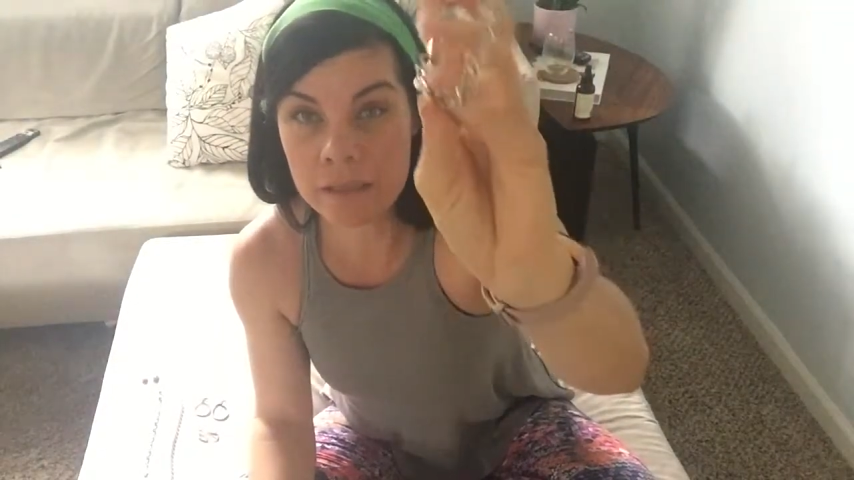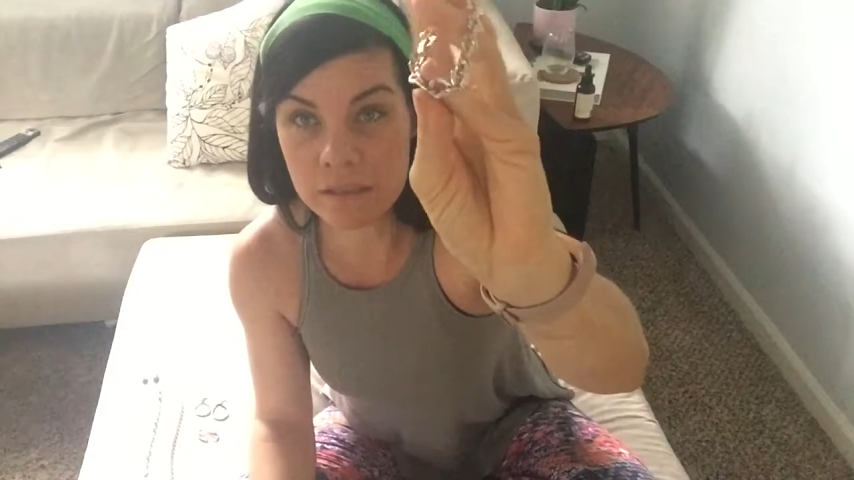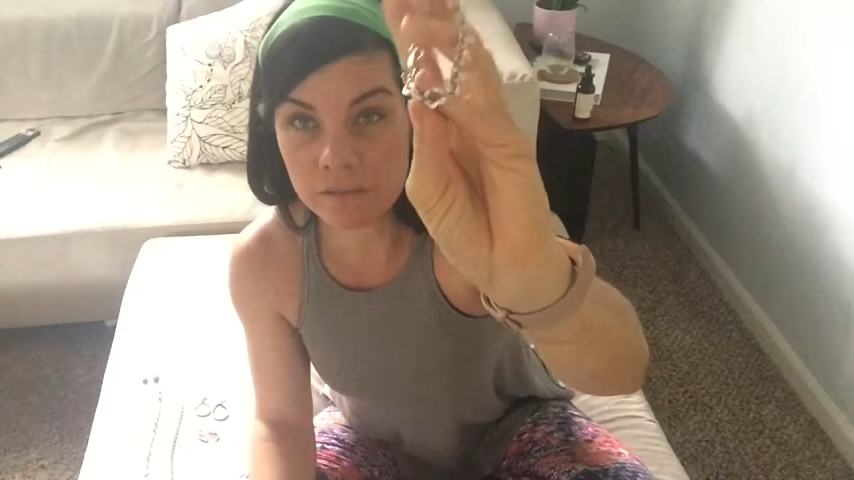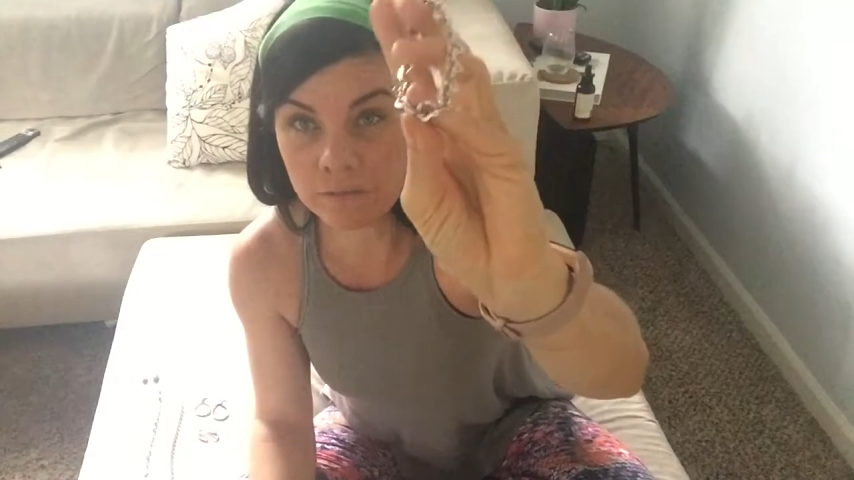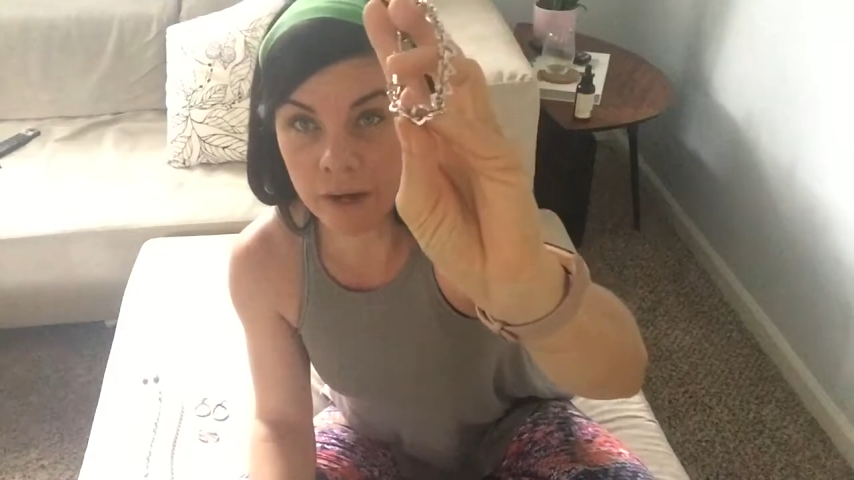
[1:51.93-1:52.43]

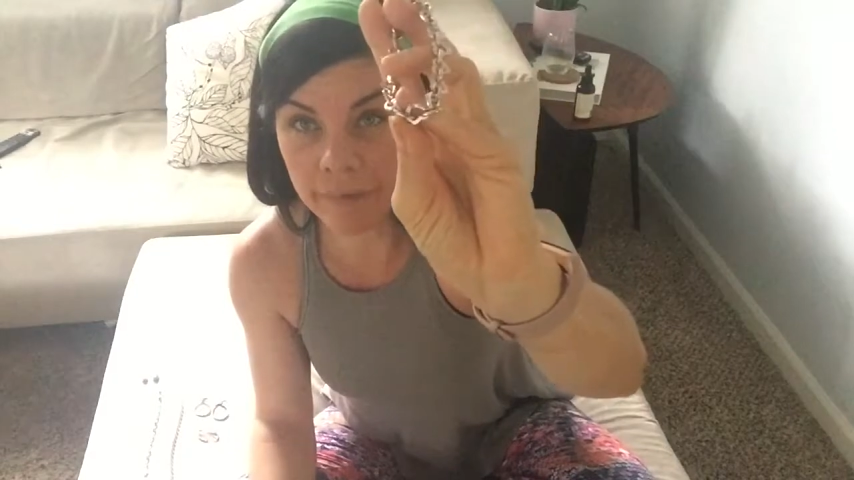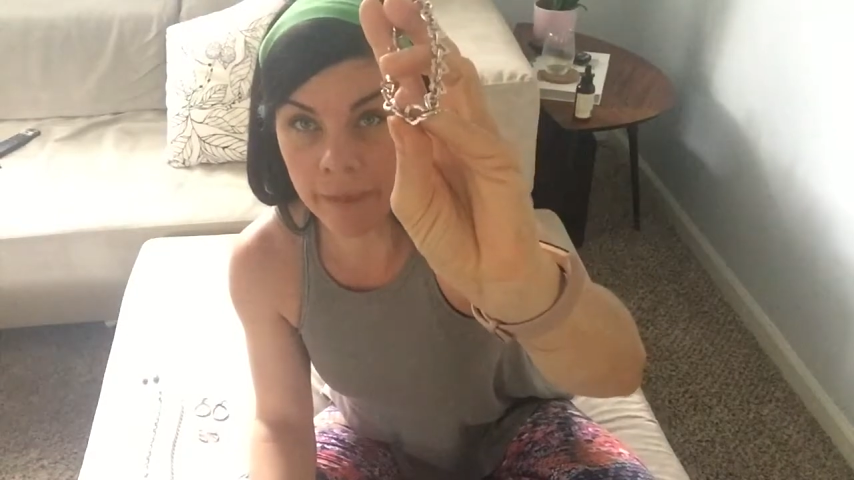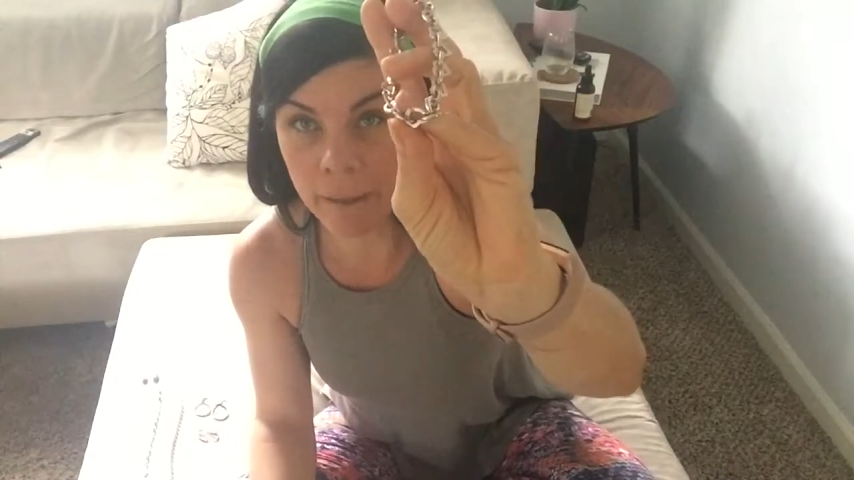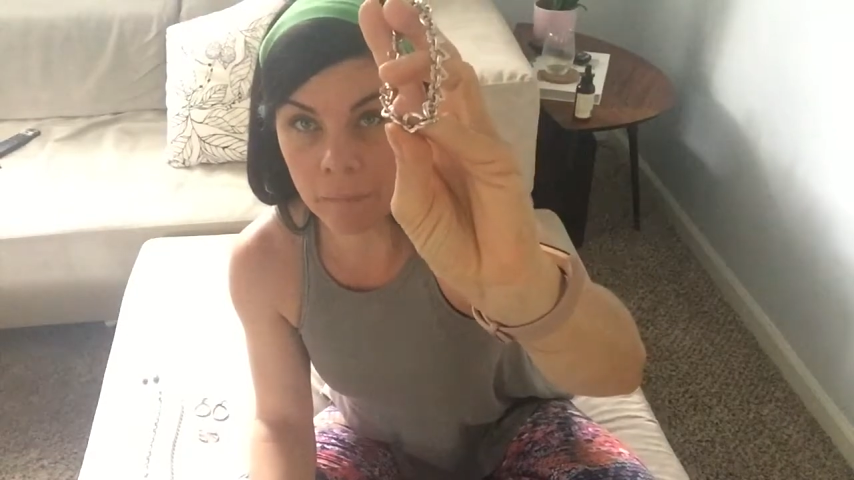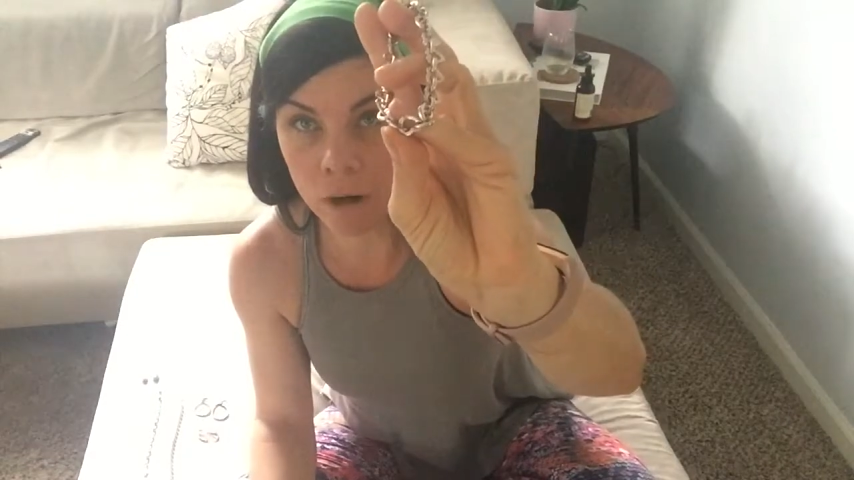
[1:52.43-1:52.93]
to find
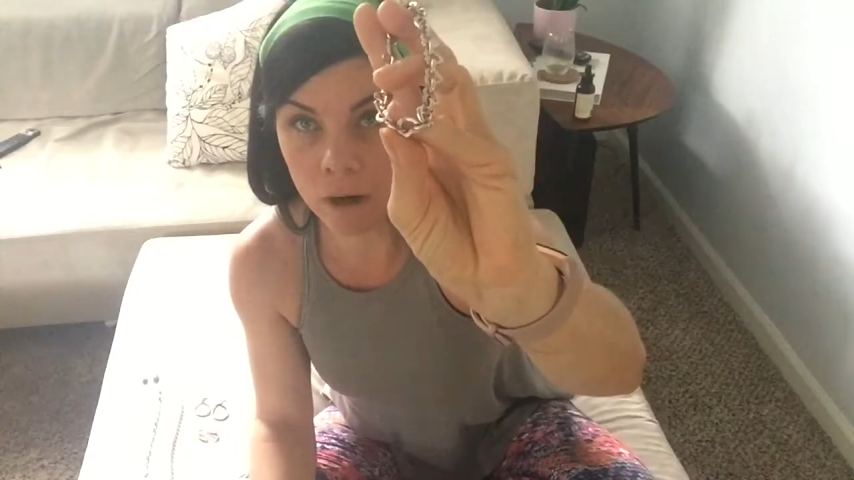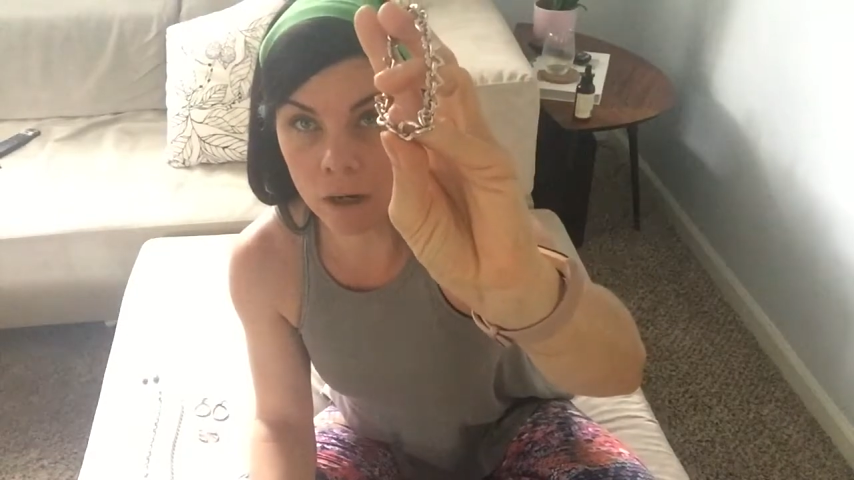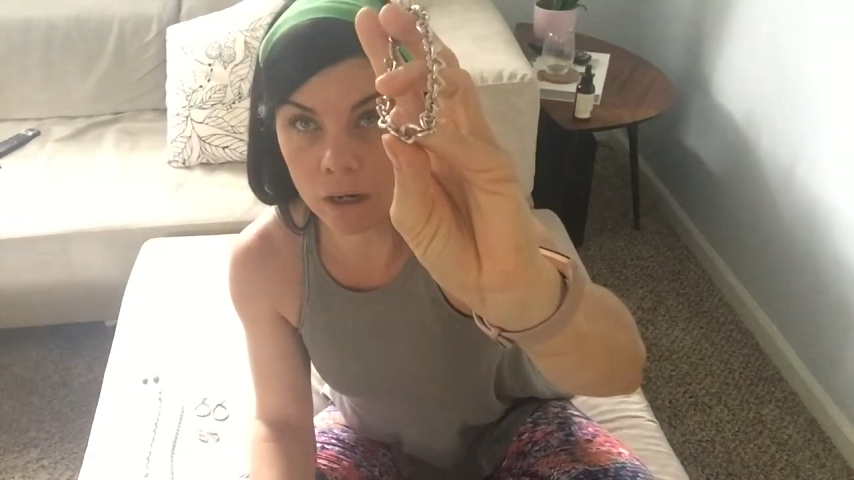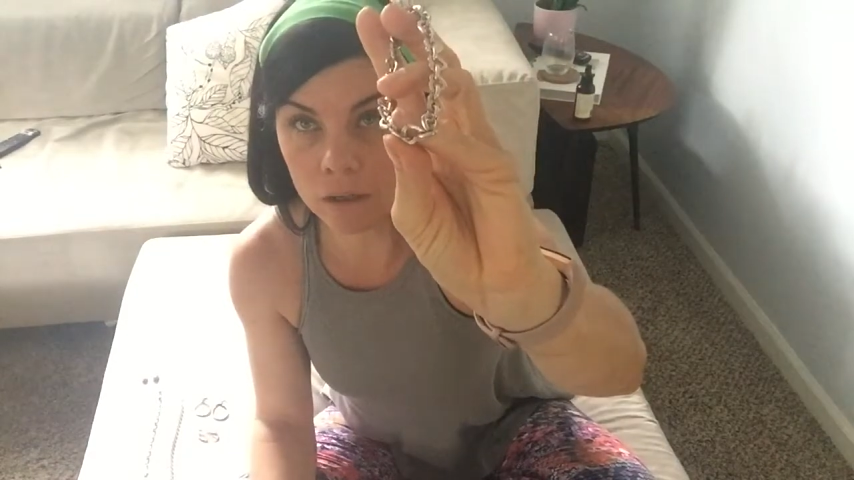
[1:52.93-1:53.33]
that mark